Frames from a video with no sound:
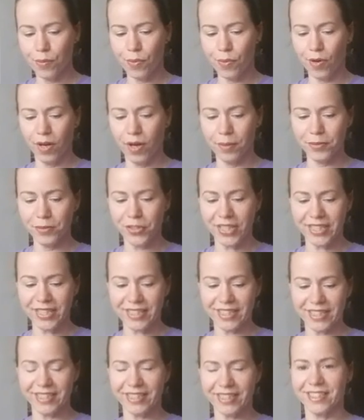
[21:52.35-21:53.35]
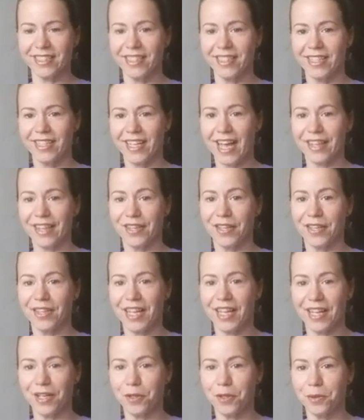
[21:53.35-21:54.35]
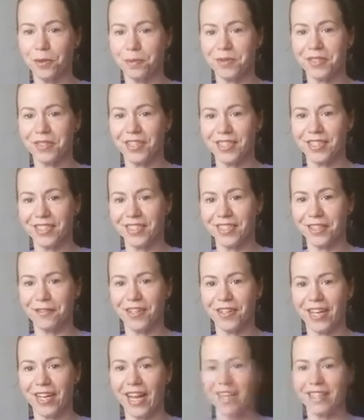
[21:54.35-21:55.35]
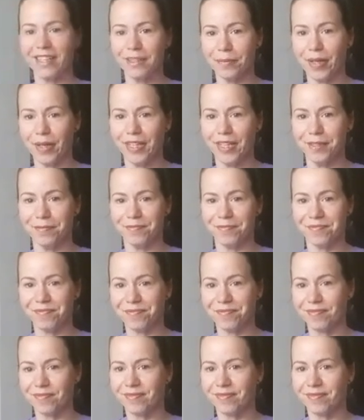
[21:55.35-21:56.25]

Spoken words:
prom dresses, they had the hoop skirts. They're very antebellum.